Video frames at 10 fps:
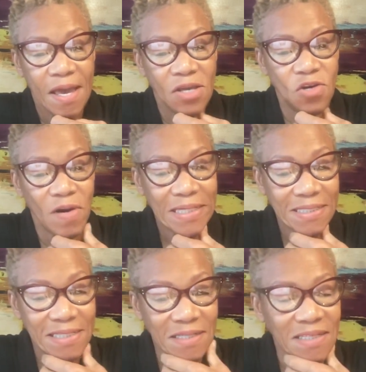Your
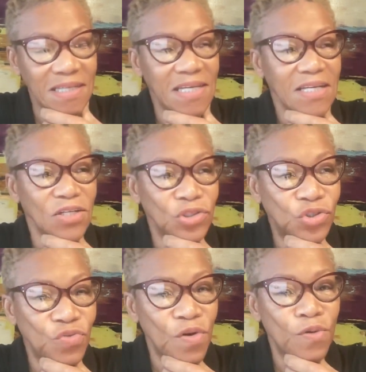identity
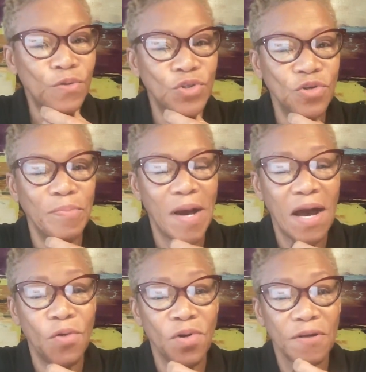controls your
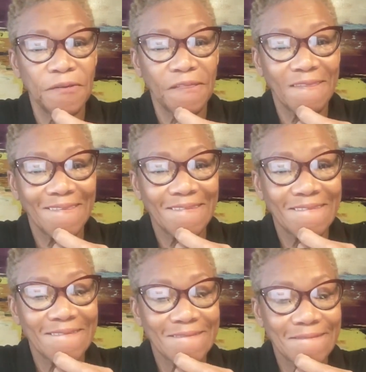power.
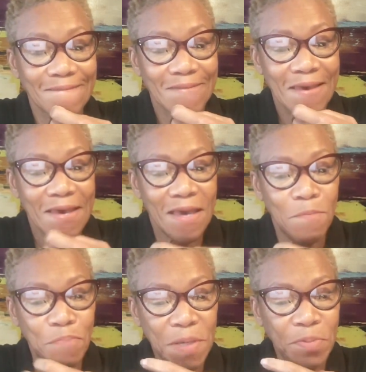
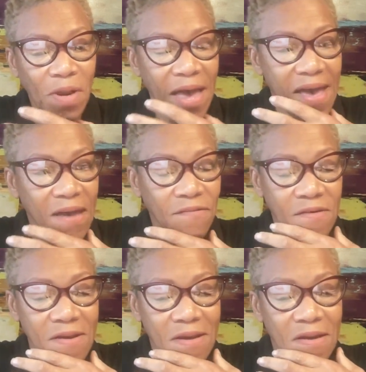And people have
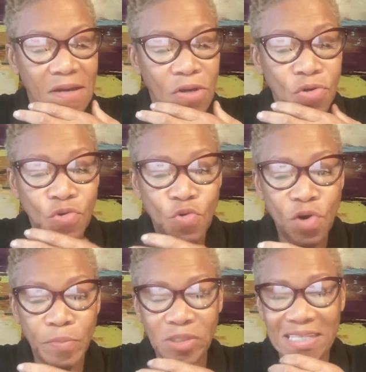
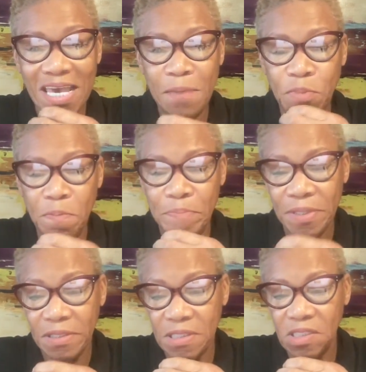enormous
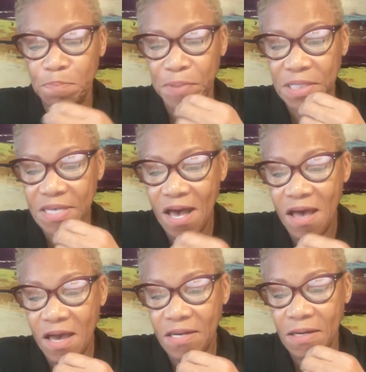capabilities
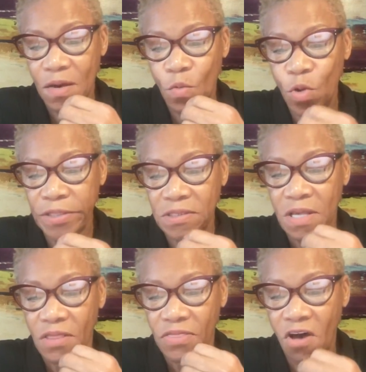beyond what's
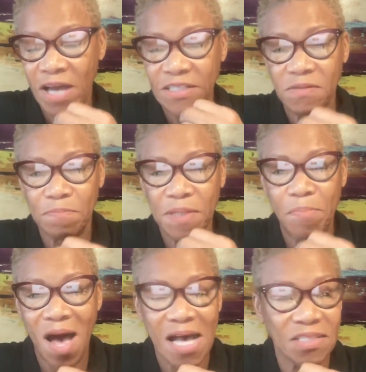thought to be
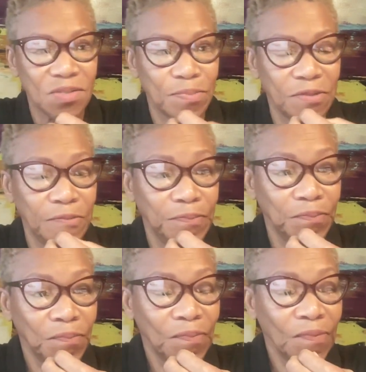possible.
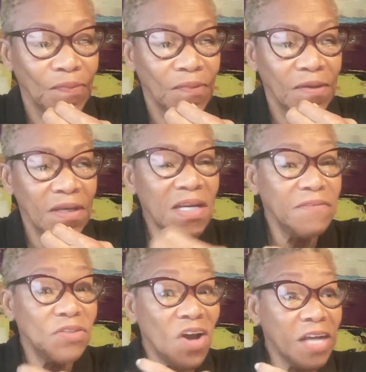And
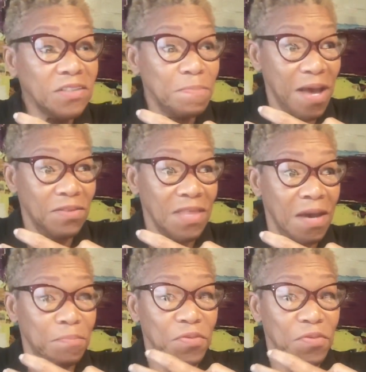I've talked about that